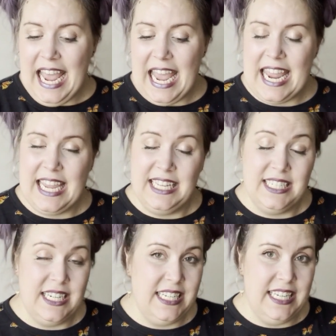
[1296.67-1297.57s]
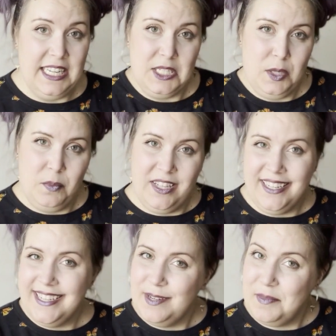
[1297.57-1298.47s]
and get to play
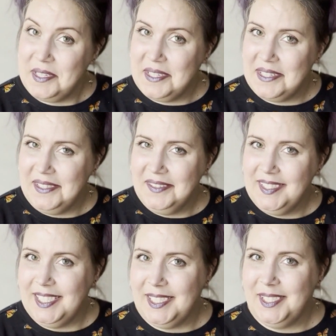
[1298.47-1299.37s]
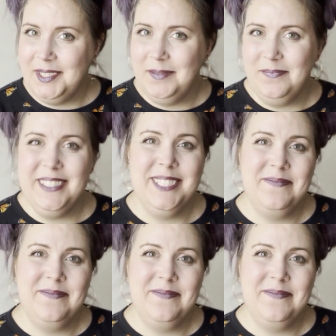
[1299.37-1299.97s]
in Mysterium.